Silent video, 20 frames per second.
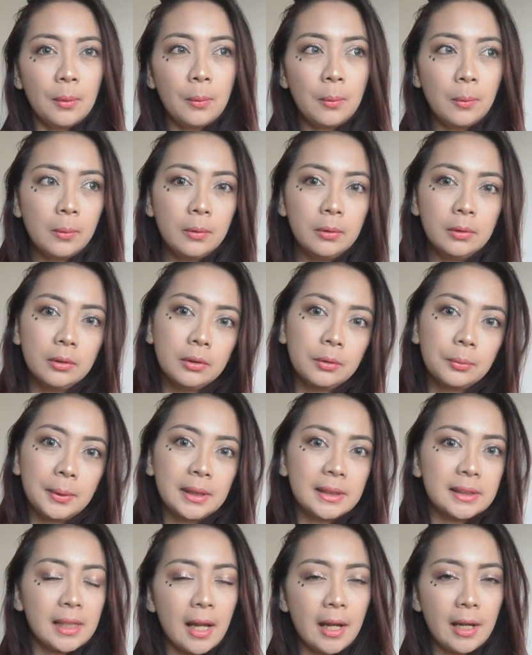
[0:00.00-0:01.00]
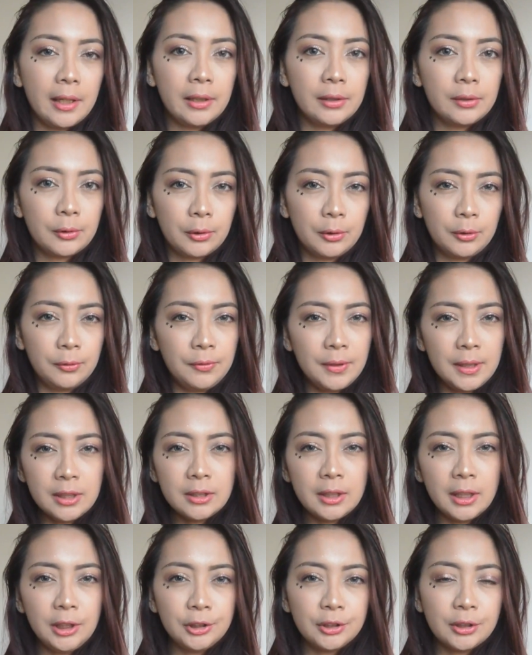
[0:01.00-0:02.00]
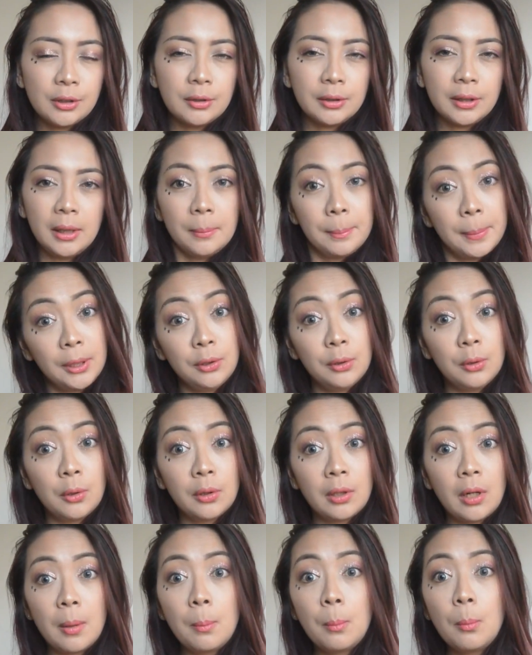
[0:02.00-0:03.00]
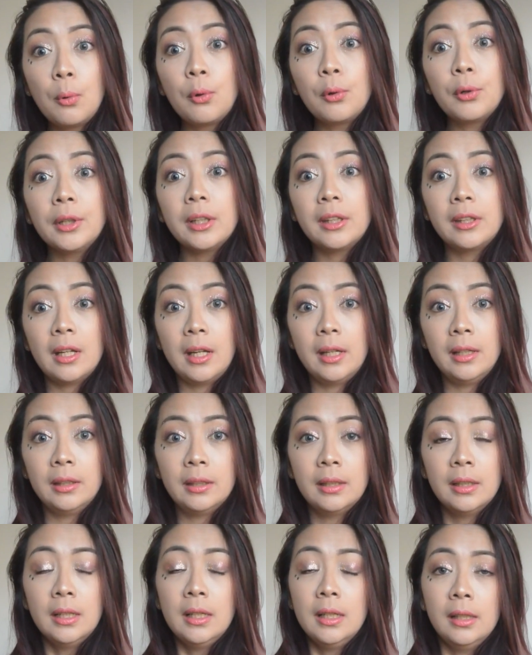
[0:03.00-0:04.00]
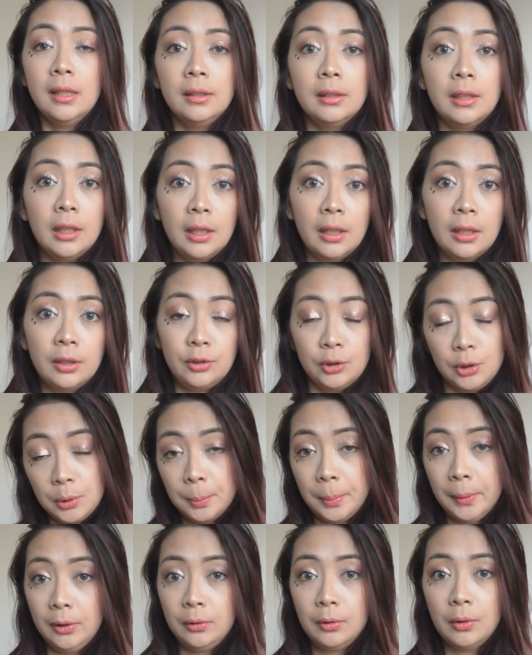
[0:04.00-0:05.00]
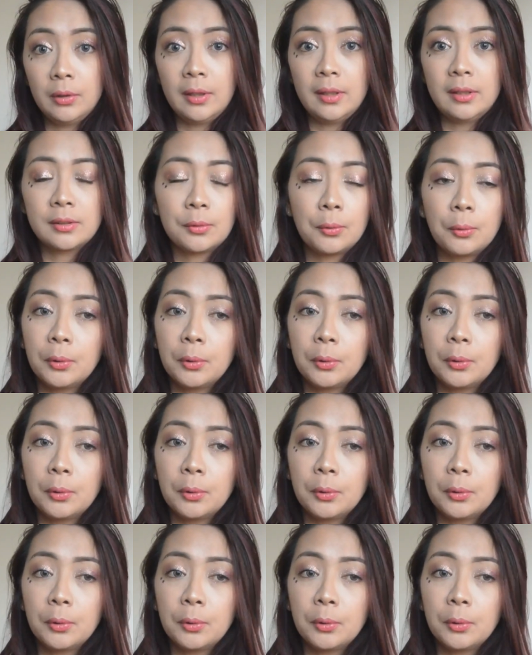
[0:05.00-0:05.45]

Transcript: old, retired, or vintage-looking Pandora more than the new Pandoras.